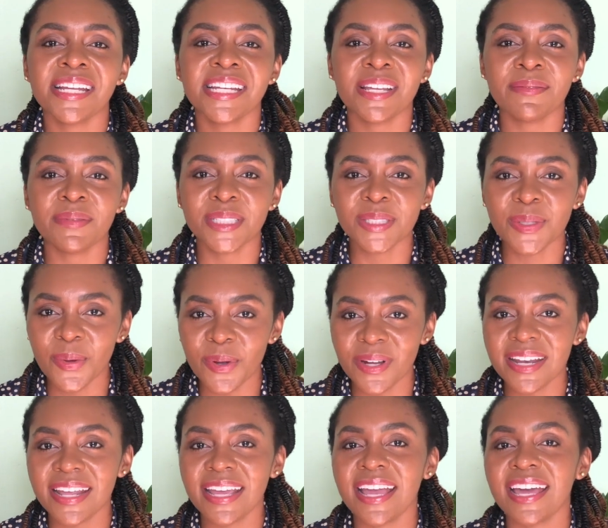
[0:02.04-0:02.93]
name is
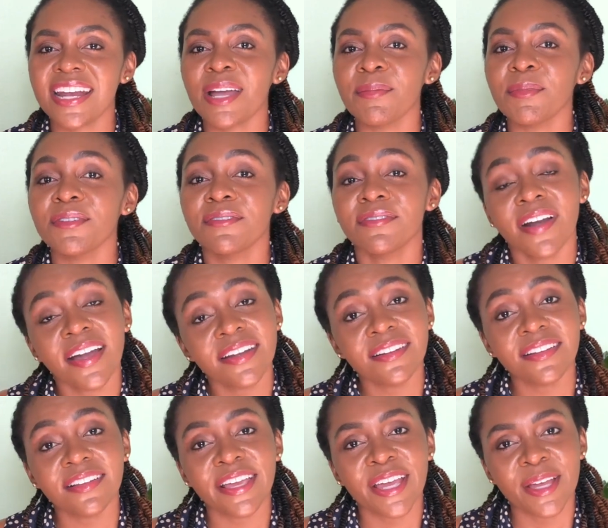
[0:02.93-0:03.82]
Courtney and I'm a
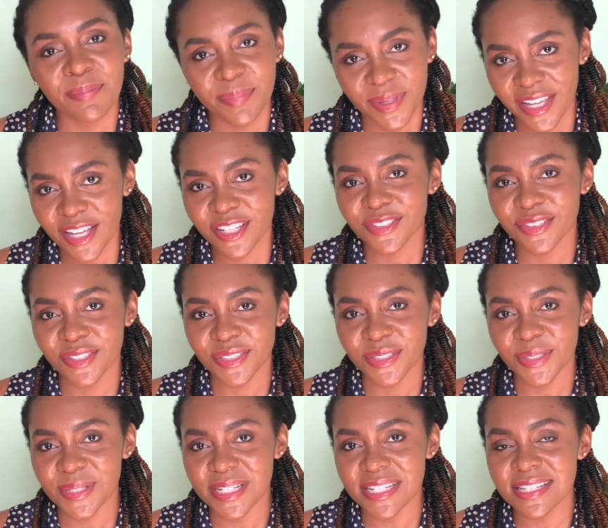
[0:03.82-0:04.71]
final year PhD
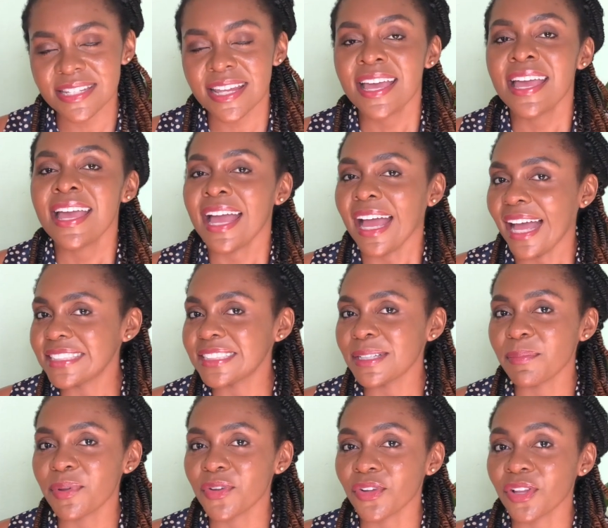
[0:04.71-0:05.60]
student at
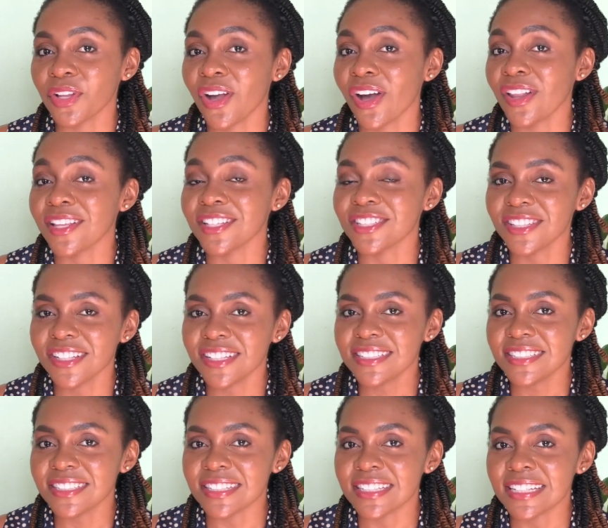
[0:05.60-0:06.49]
Imperial College
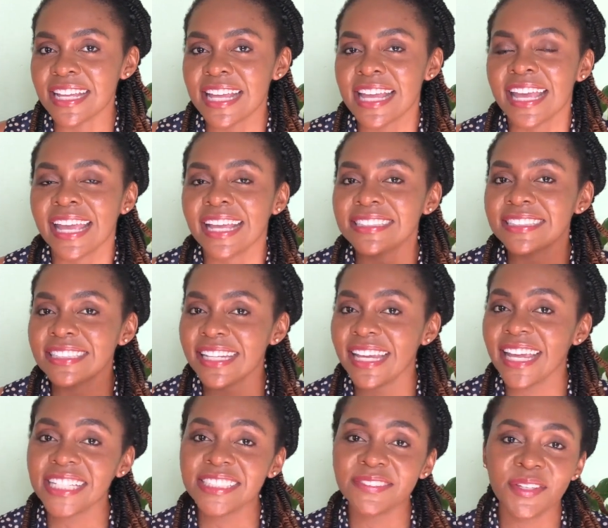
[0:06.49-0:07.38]
London. In
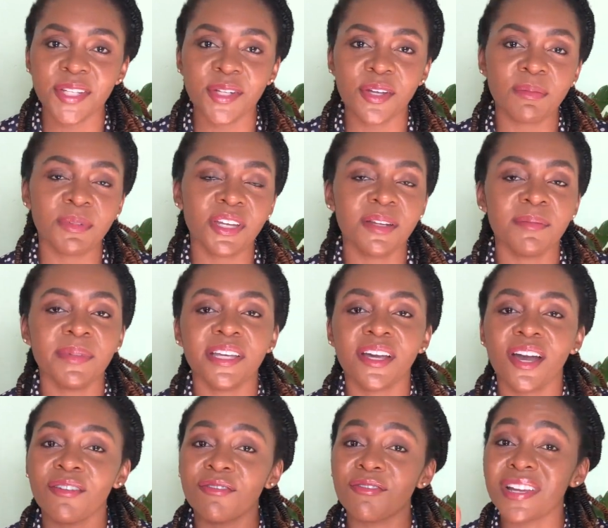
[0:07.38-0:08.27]
today's video, I'm going to be
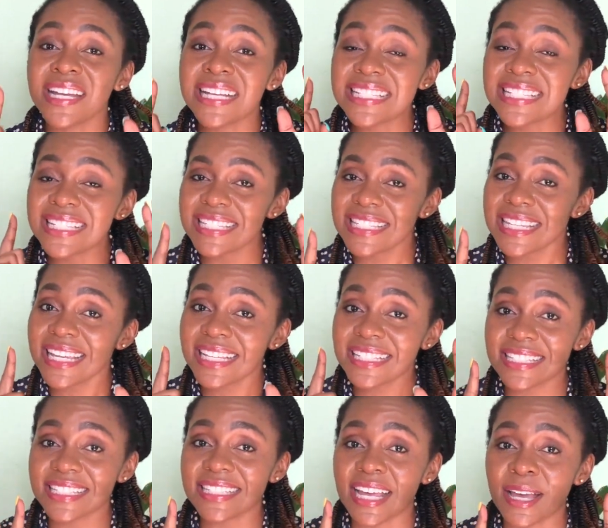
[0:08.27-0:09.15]
covering
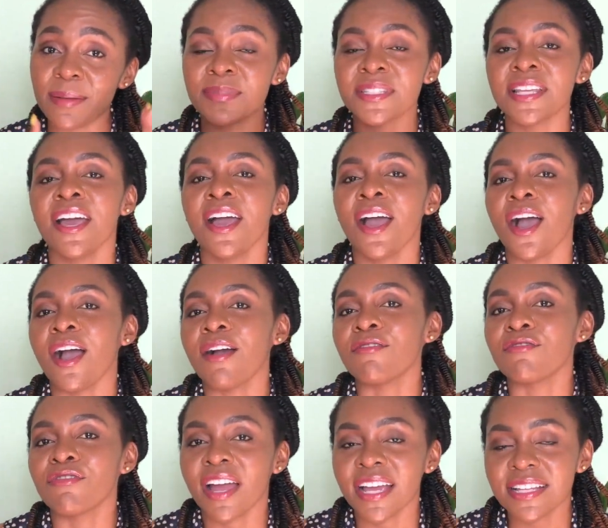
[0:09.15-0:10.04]
six steps
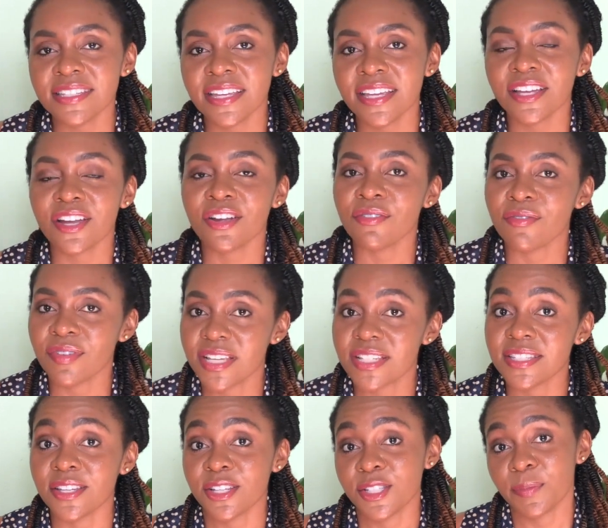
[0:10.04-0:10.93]
of writing a
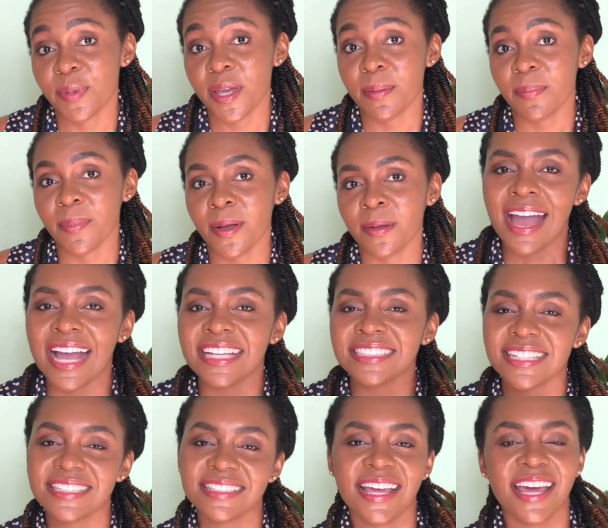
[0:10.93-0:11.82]
research paper. As
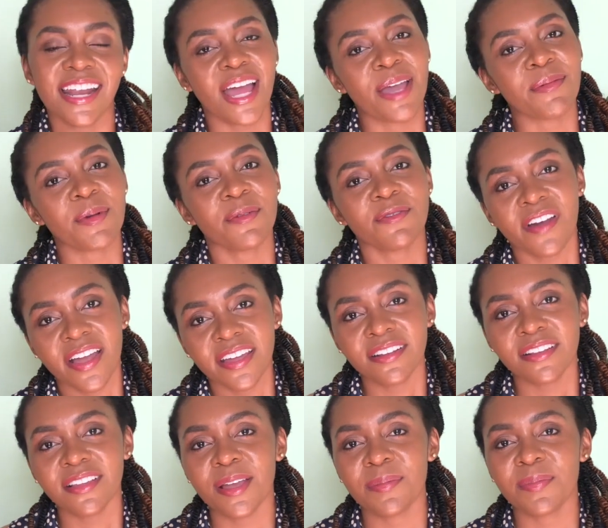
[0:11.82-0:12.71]
I said, I'm a
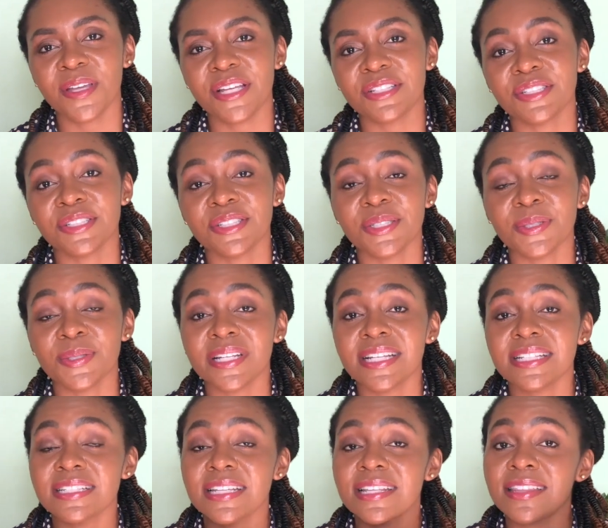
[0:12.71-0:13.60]
final year PhD
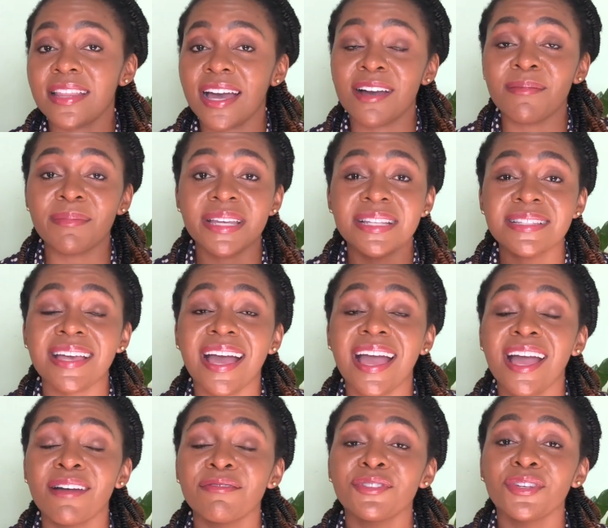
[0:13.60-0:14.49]
student and that means I
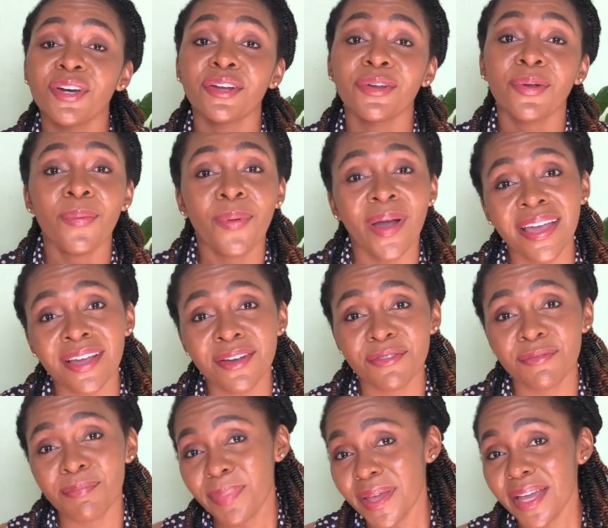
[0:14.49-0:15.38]
have done quite a
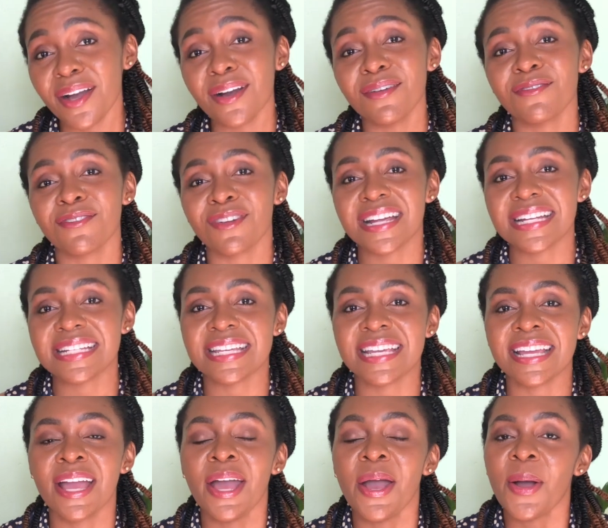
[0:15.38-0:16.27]
bit of
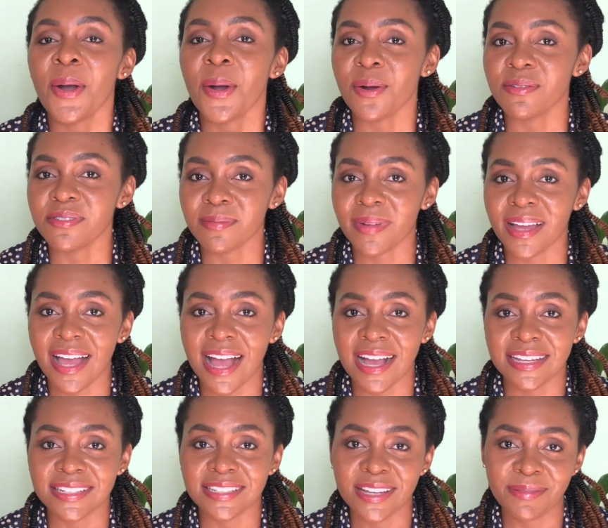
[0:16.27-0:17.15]
writing over my
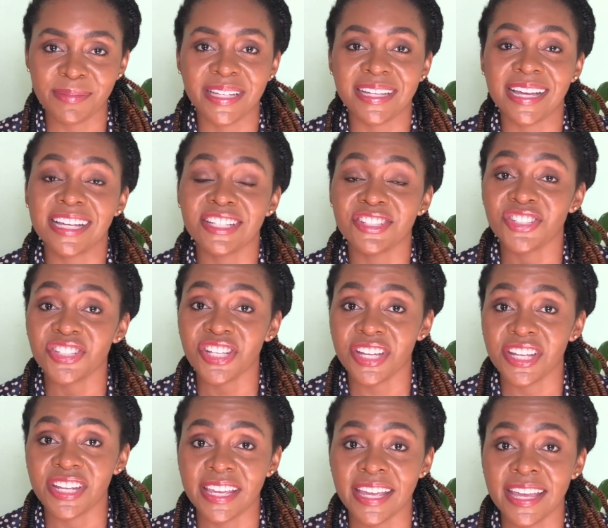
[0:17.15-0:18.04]
academic
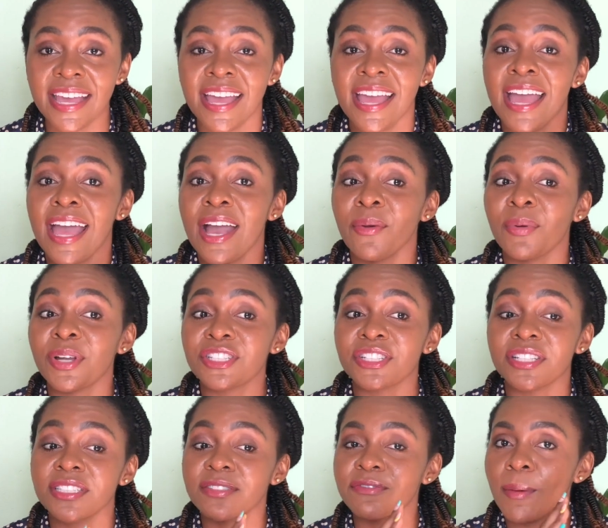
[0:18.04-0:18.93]
journey, which
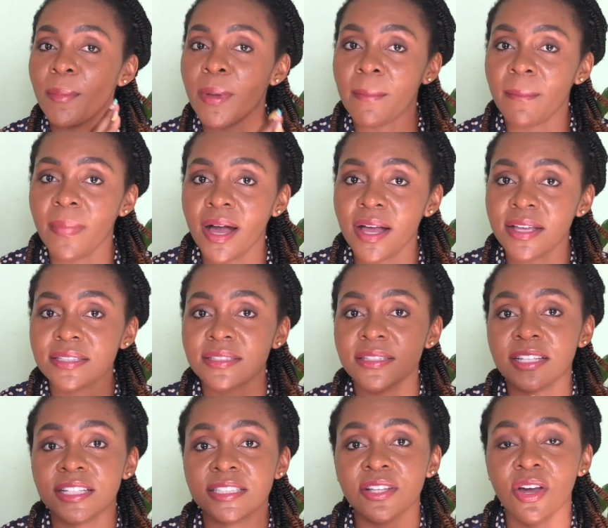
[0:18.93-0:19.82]
is from my
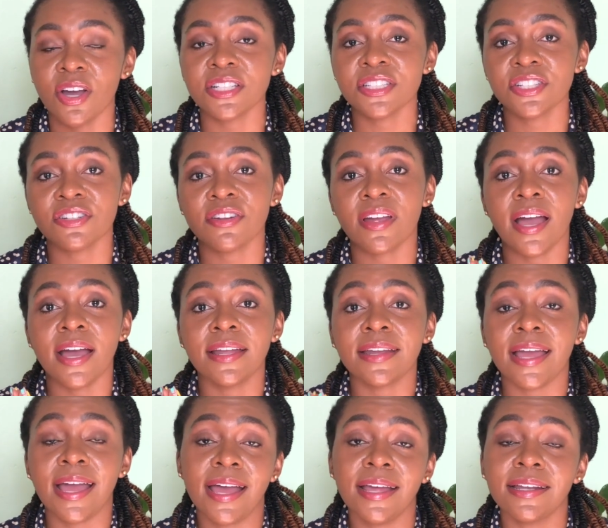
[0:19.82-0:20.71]
master's, undergrad
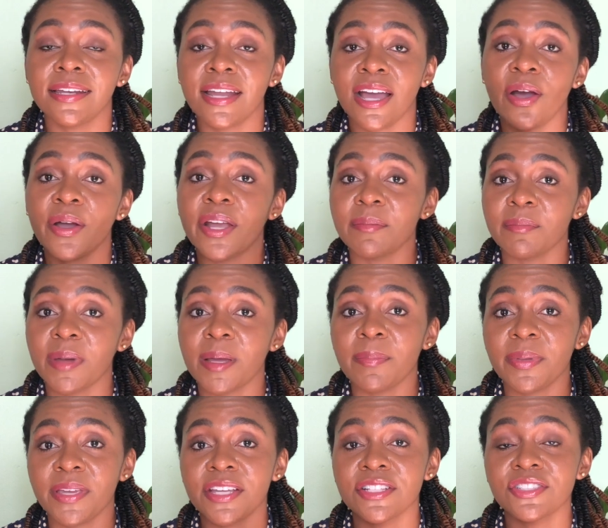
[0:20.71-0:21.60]
and now in my
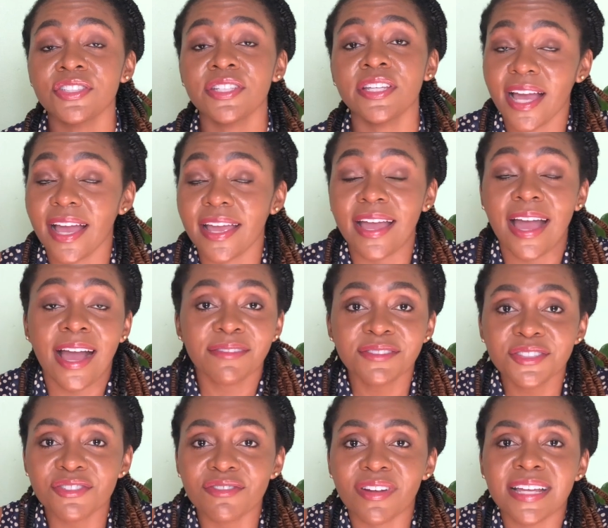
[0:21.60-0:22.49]
PhD. I have
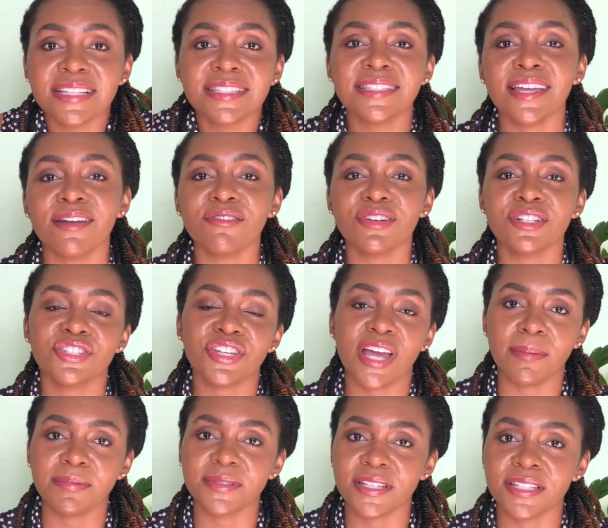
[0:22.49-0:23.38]
to write several
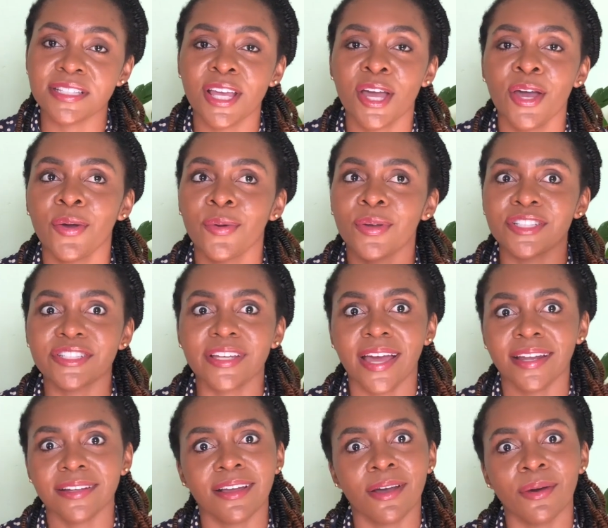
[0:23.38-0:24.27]
chapters which
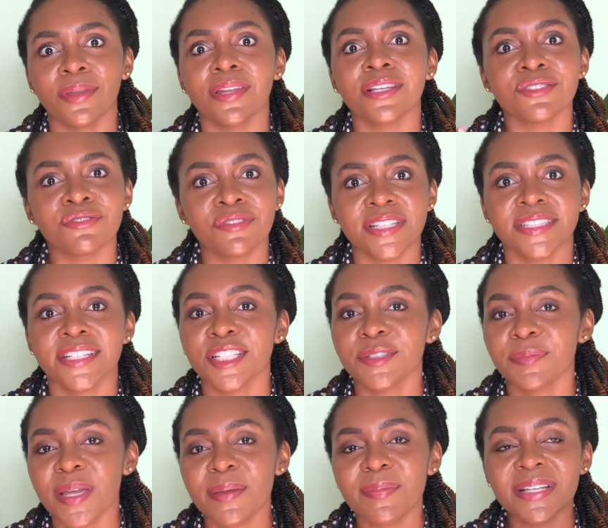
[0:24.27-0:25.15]
can count as
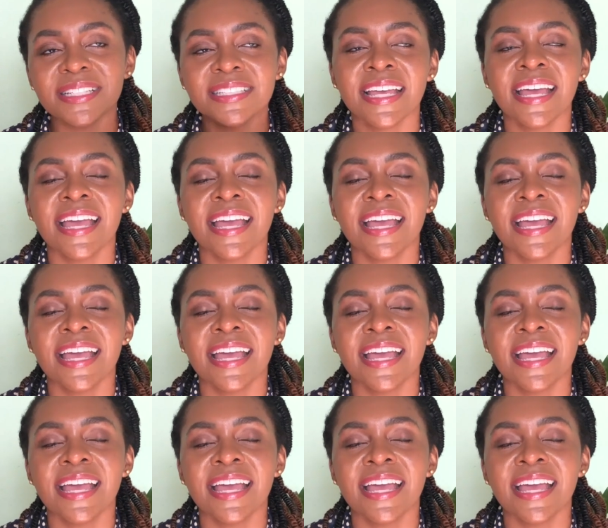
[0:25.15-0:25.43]
research papers